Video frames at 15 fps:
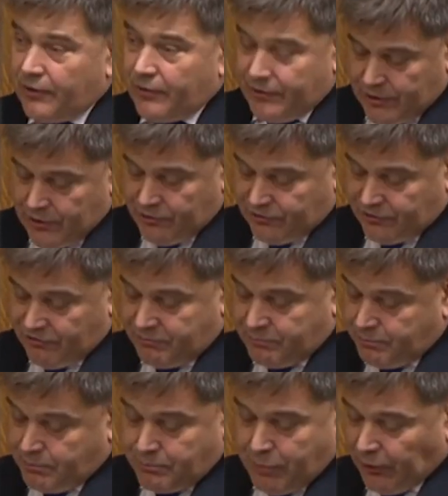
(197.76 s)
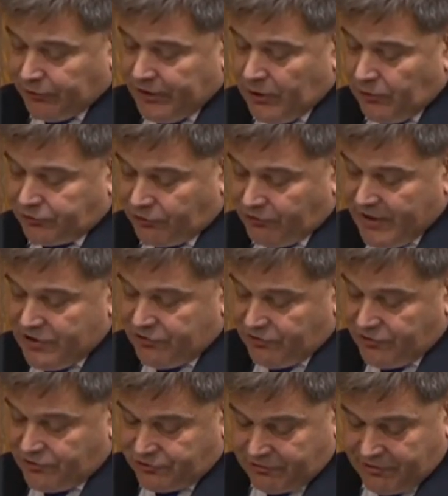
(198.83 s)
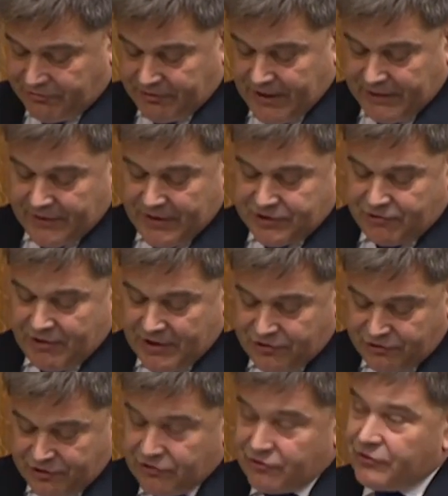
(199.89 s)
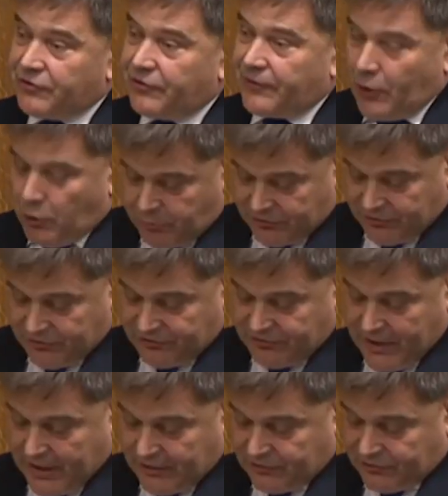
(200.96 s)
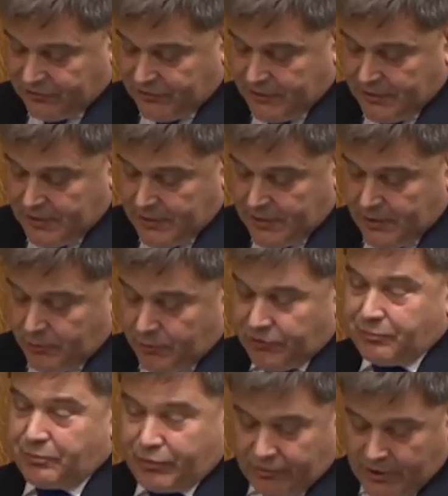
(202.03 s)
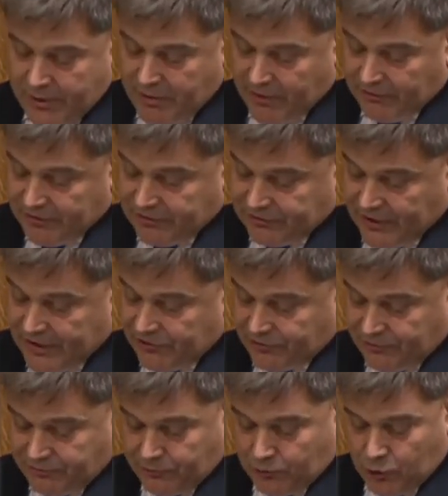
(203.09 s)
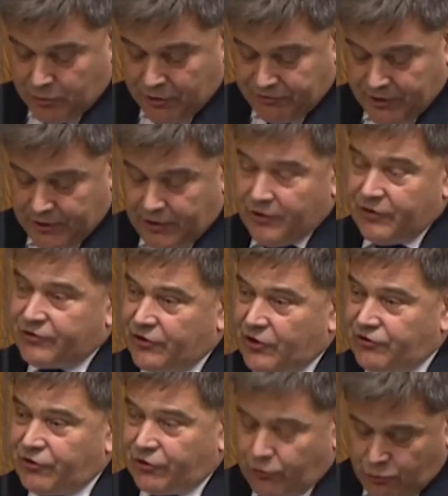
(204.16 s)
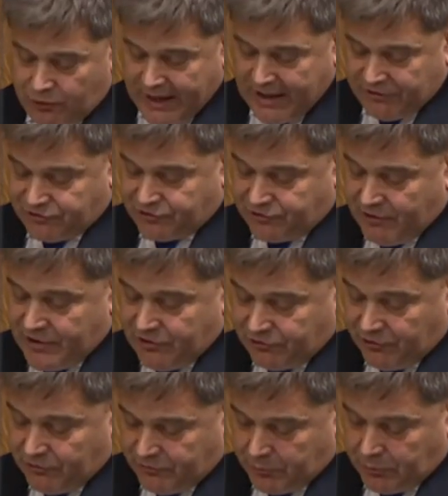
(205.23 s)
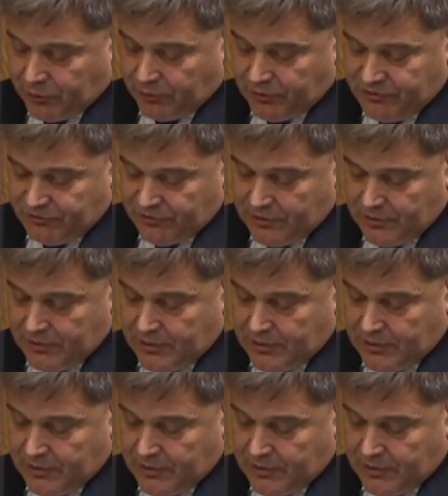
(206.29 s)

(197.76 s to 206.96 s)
the use of body alterations to reflect their transition to the opposite sex, which primarily takes the form of surgical castration for boys,